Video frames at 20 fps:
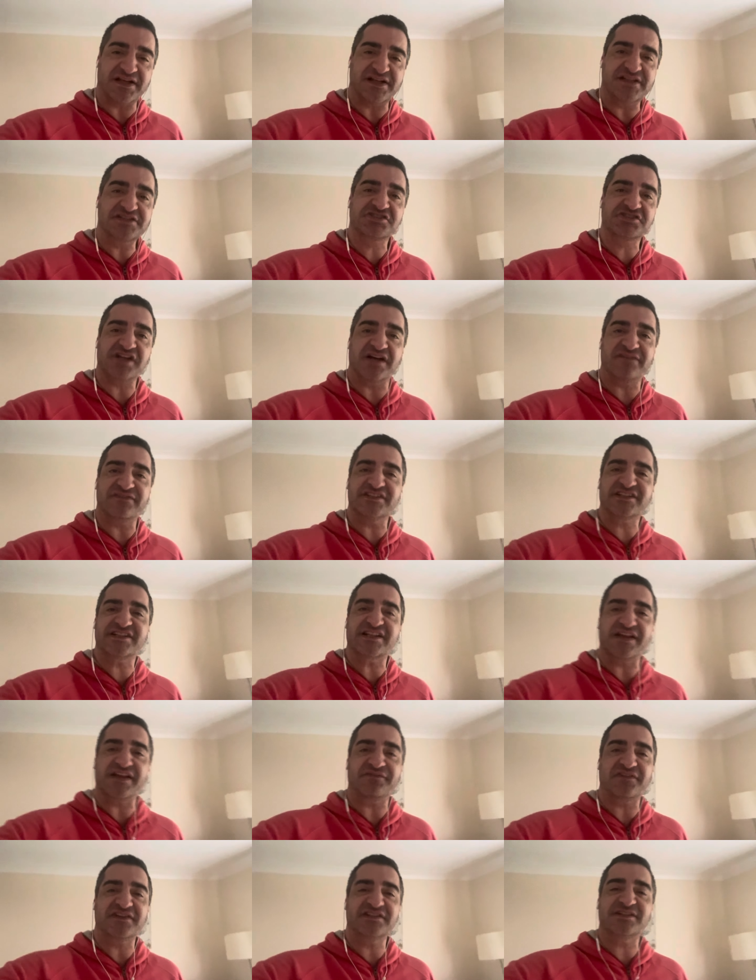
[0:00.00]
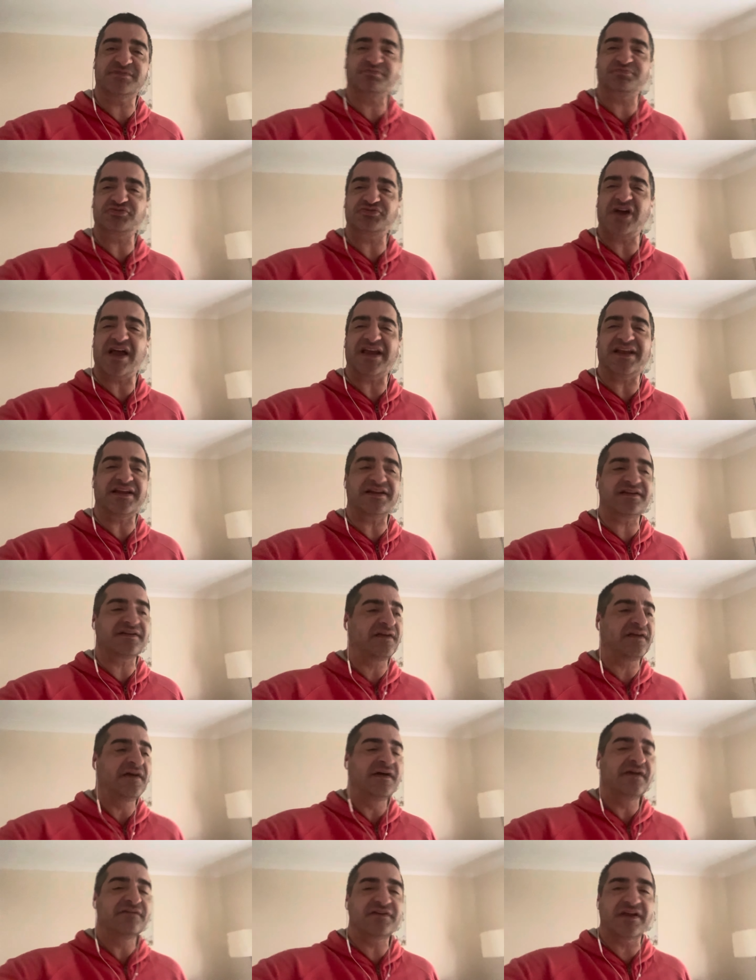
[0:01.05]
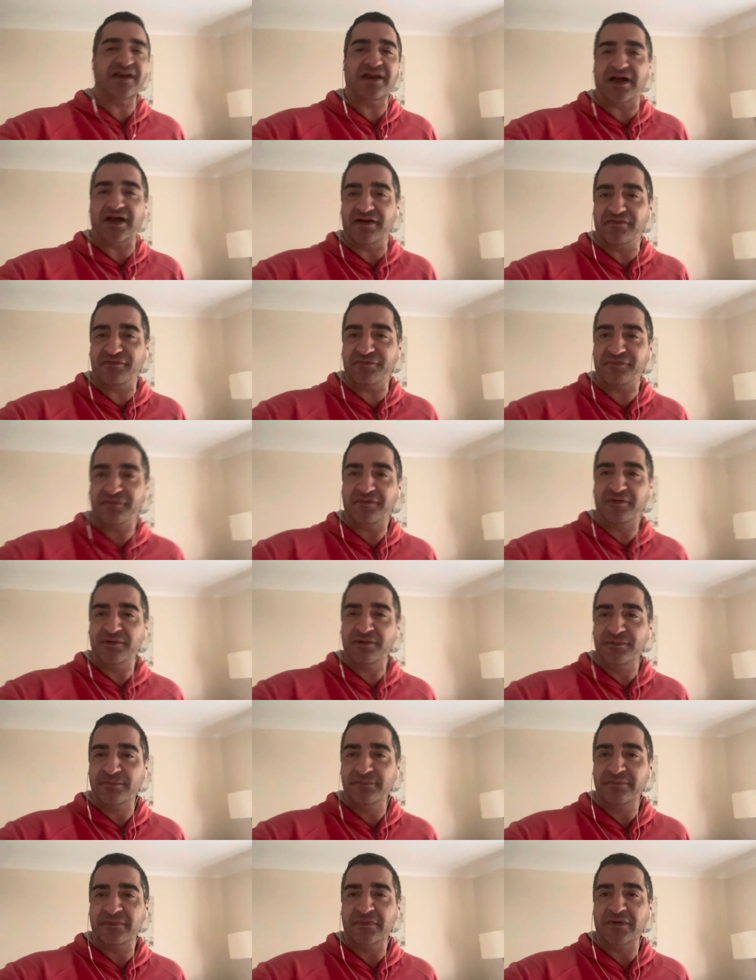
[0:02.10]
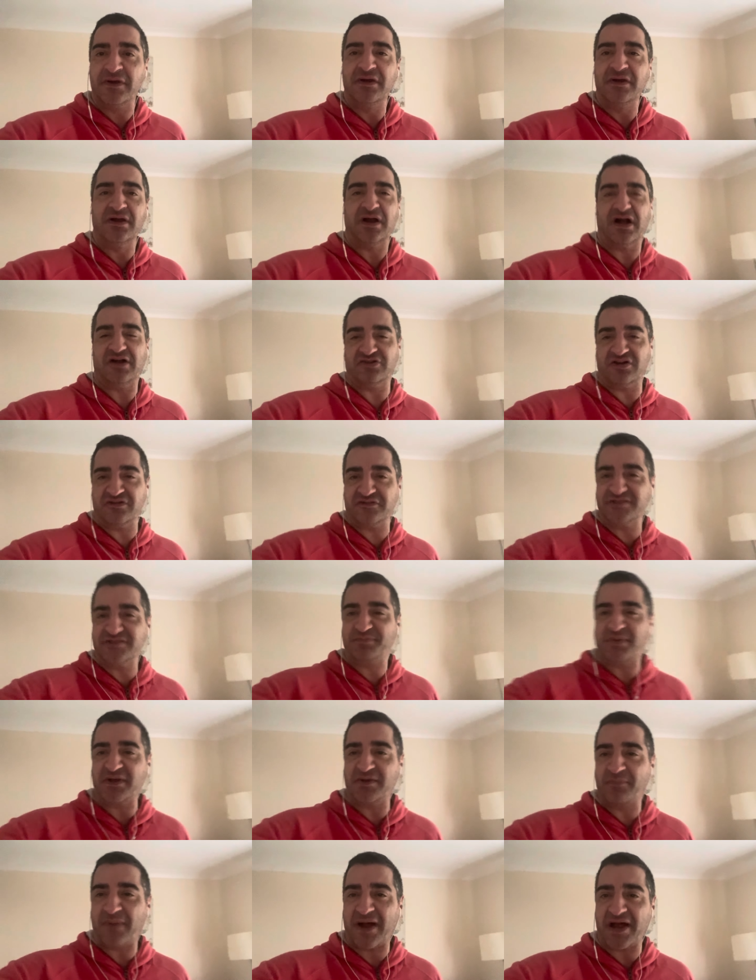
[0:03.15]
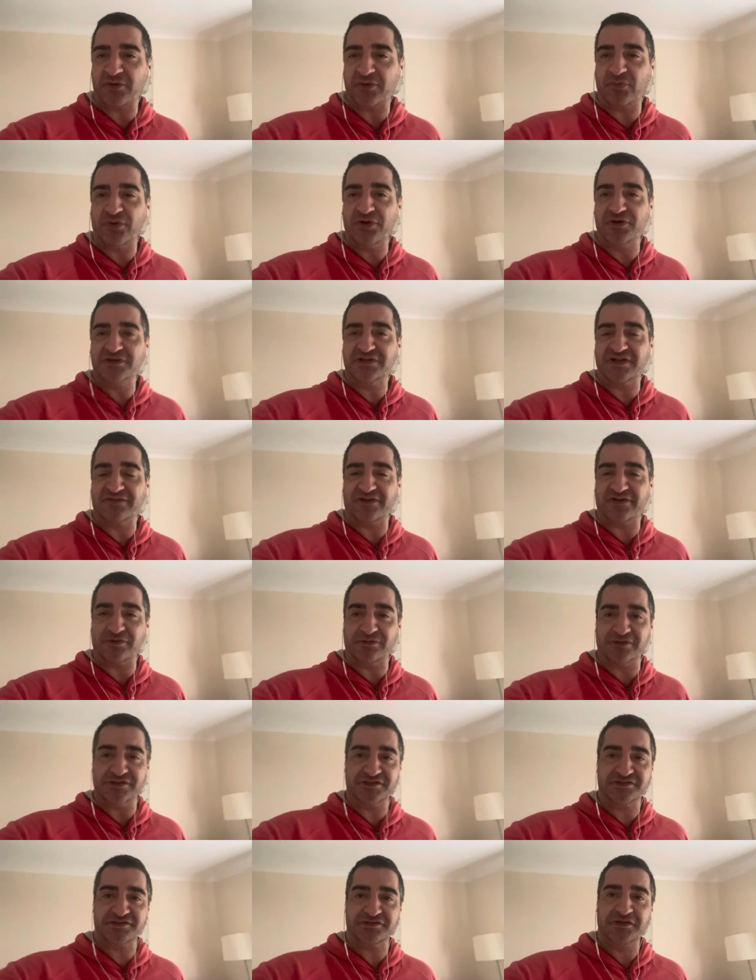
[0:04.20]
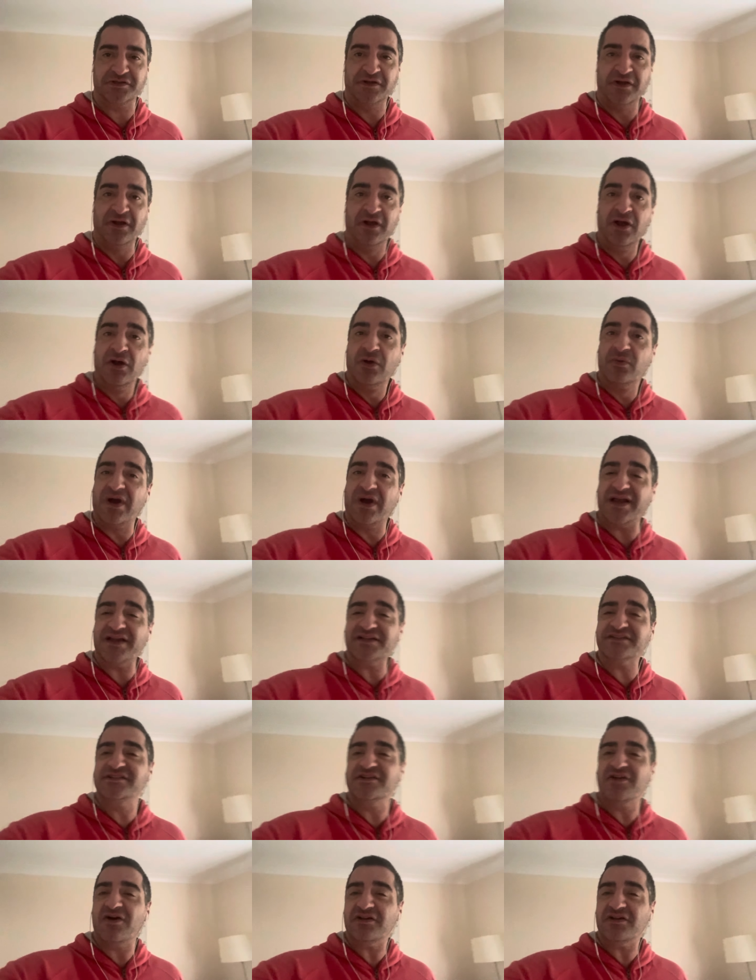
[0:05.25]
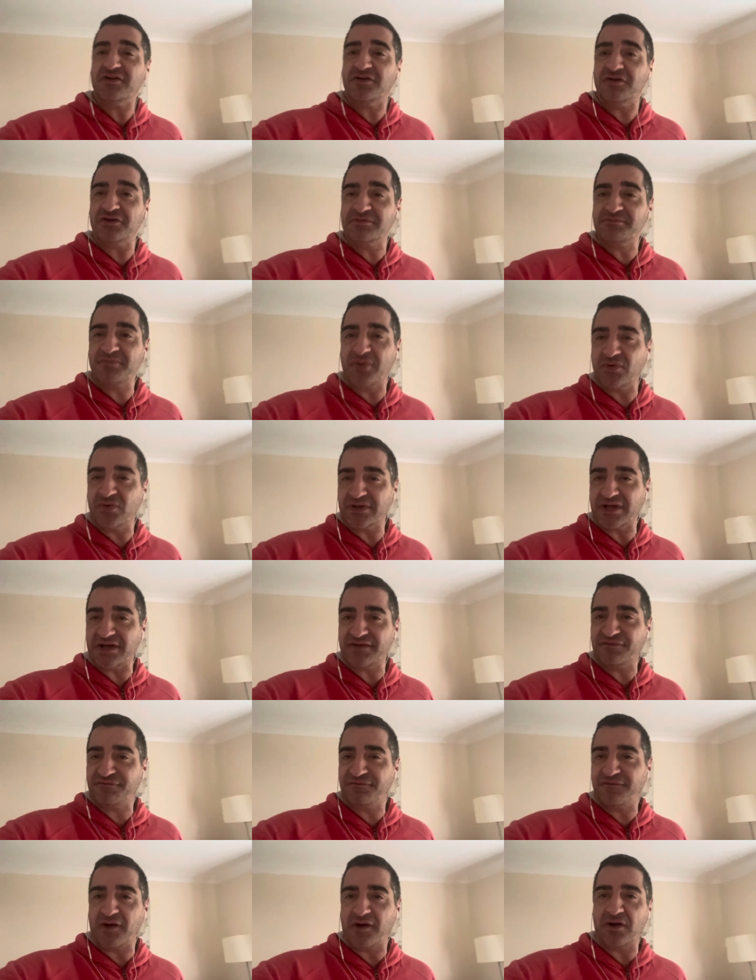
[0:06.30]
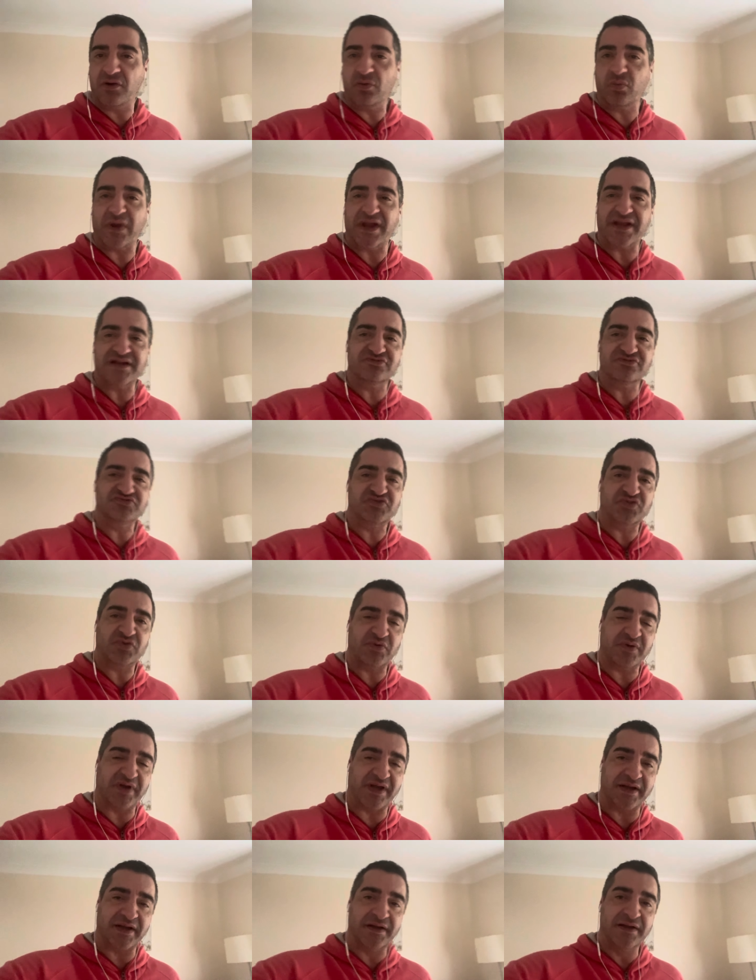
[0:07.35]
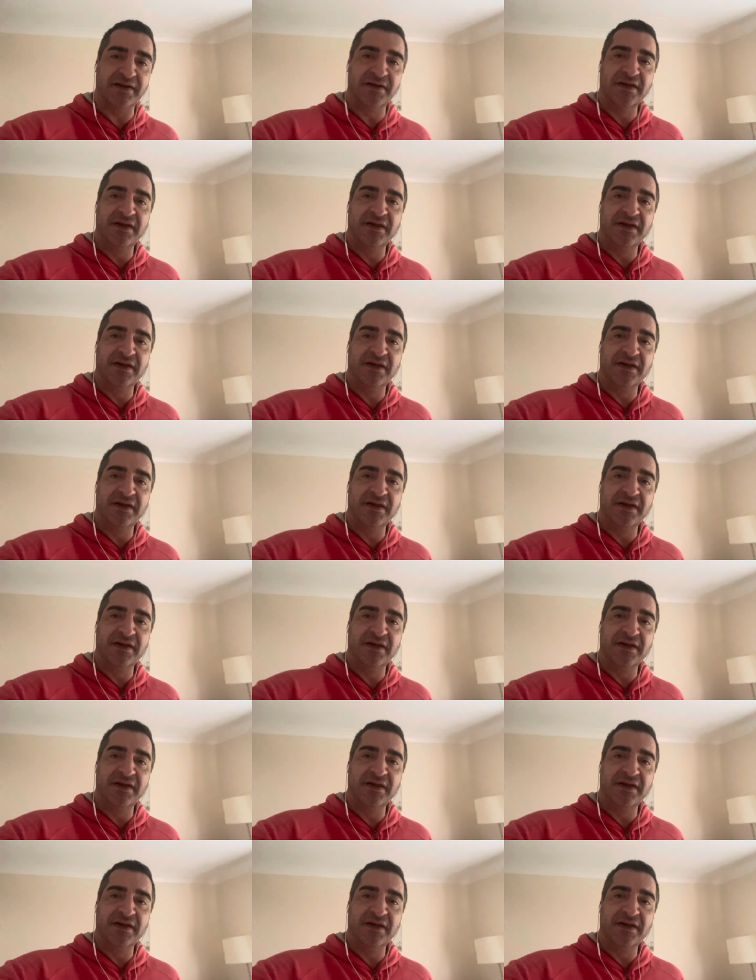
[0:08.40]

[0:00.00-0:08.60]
each other safe, and spreading the love around this big bad world of ours. Well, it's not a good morning for Wayne Rooney.